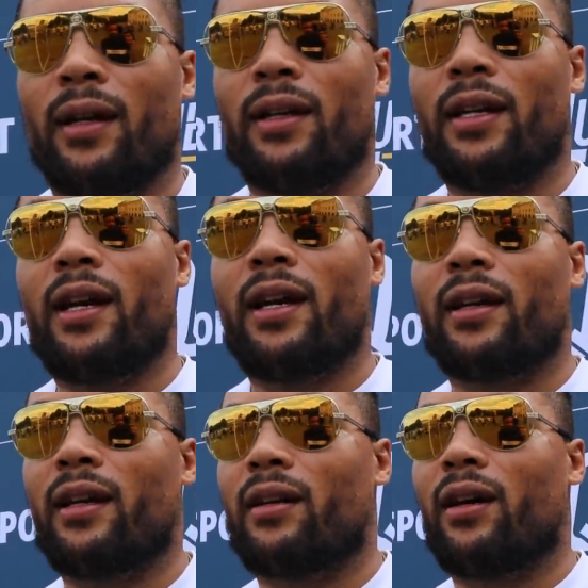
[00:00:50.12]
Yeah,
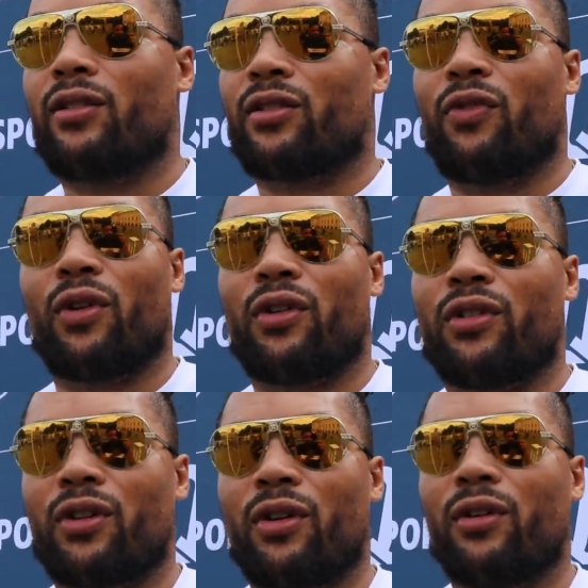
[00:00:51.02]
yeah, no, it's for a
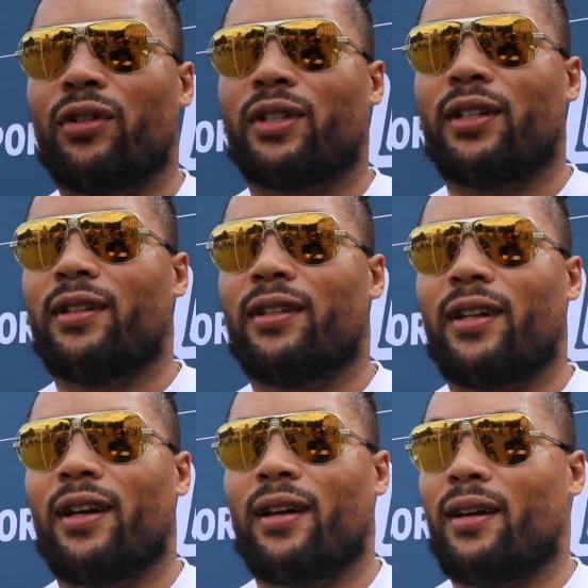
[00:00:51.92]
good cause, and
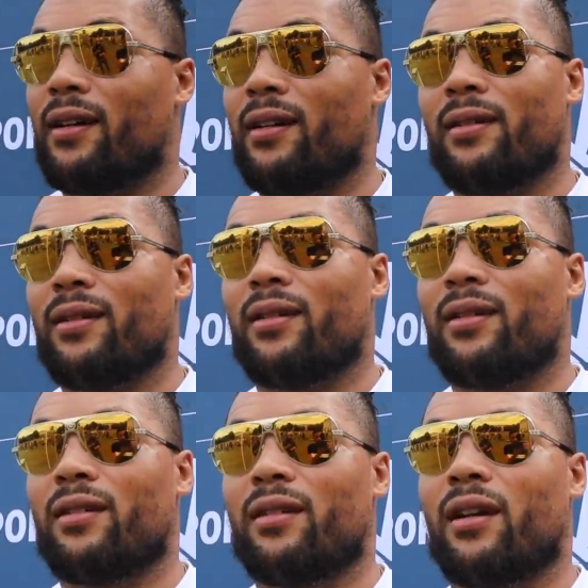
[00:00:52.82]

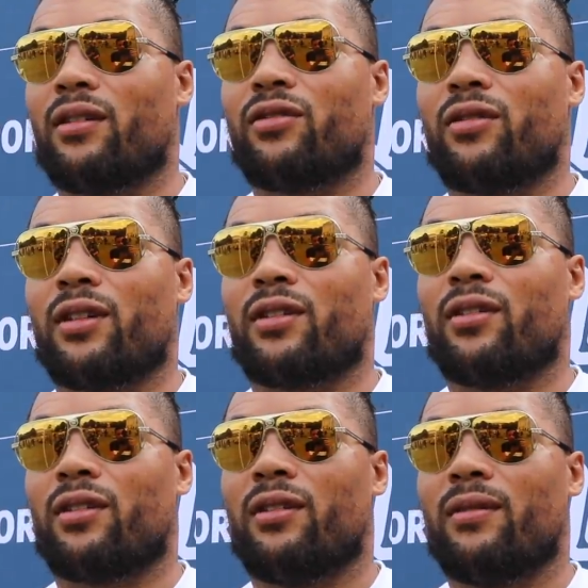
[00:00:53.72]
you know, it's, it's
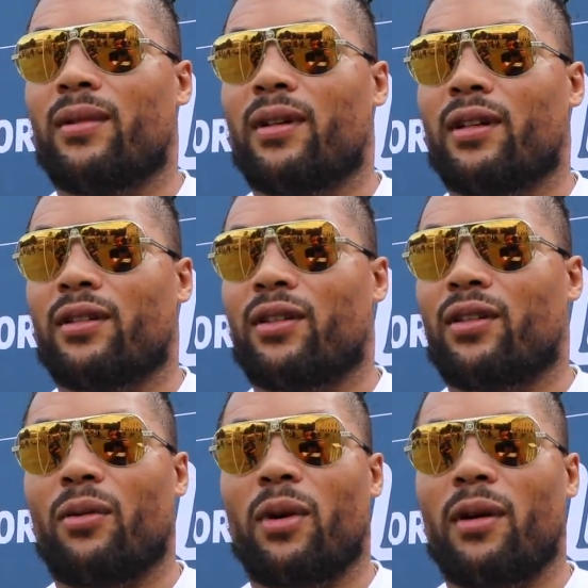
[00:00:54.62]
good. It's good
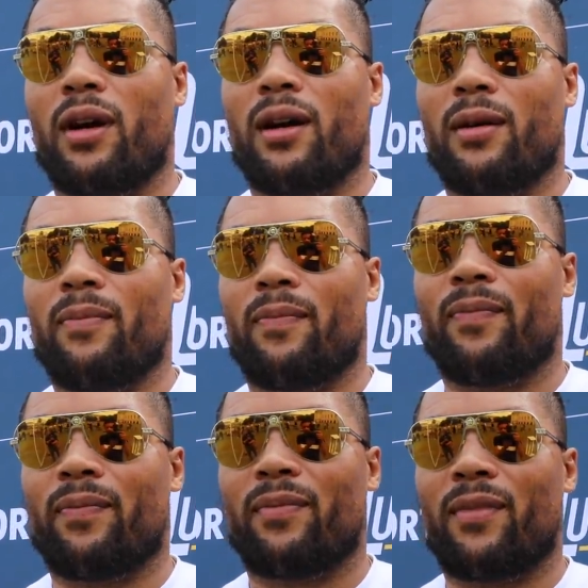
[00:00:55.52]
that we uh,
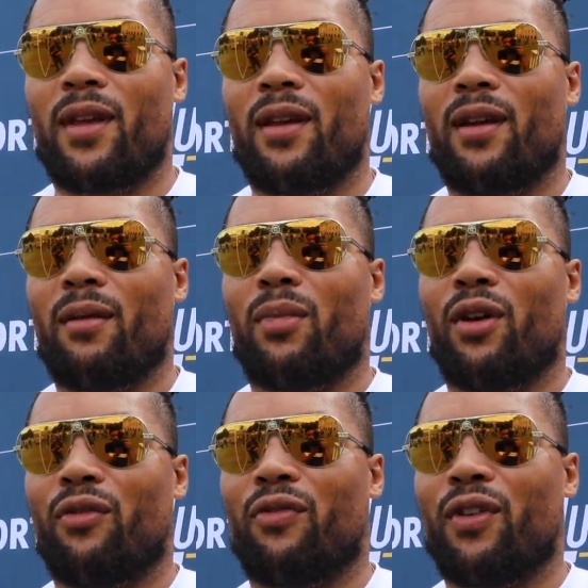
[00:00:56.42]

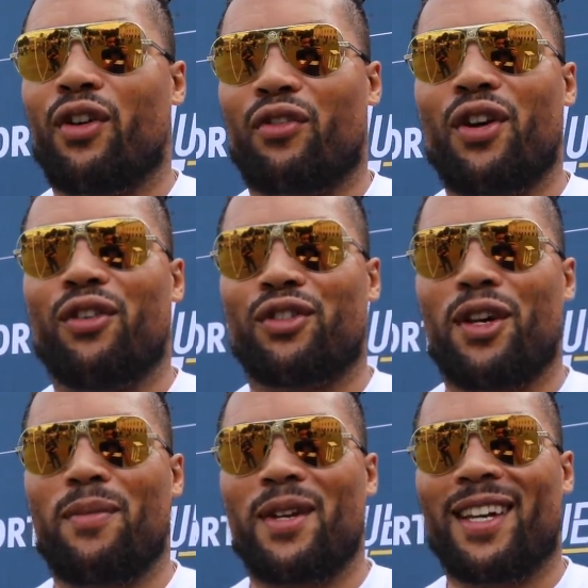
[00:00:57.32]
both agree on
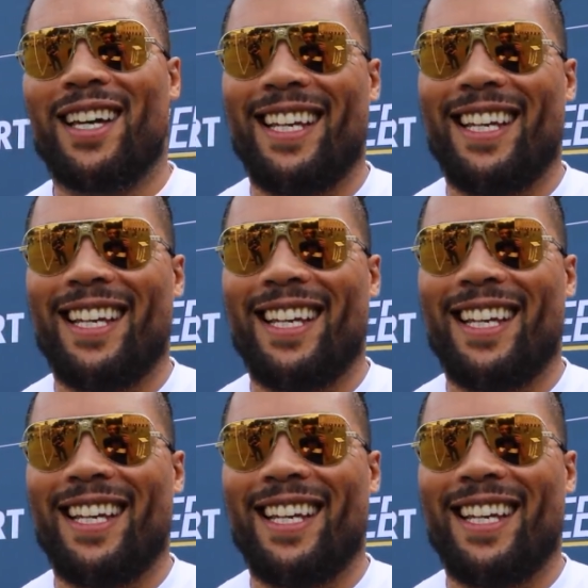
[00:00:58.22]
something.